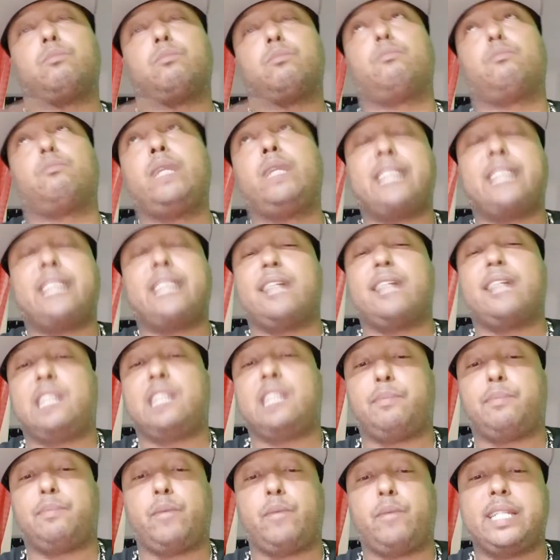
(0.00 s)
we 10 deep
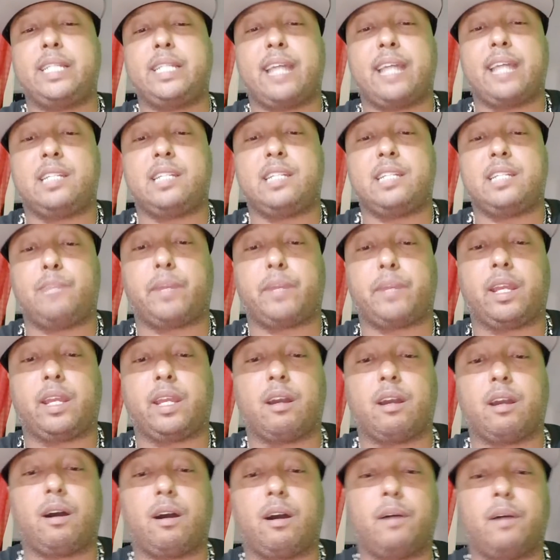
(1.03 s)
in the
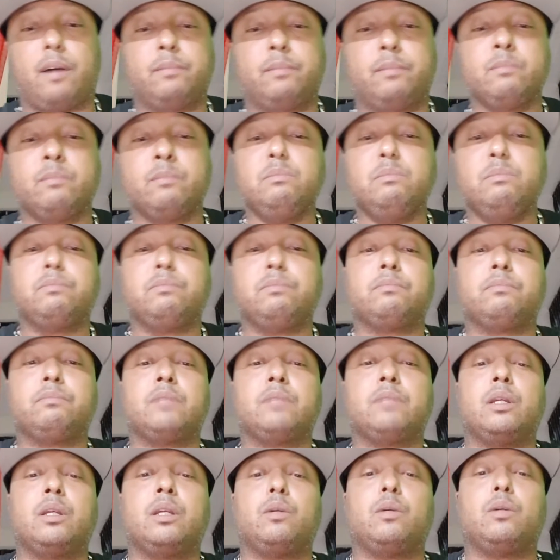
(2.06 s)

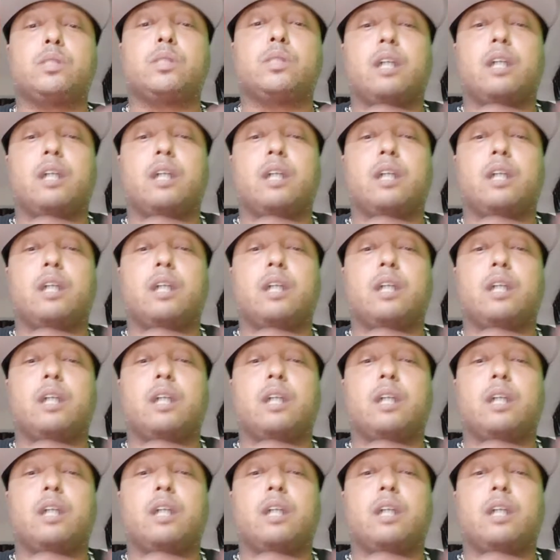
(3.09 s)
what's good,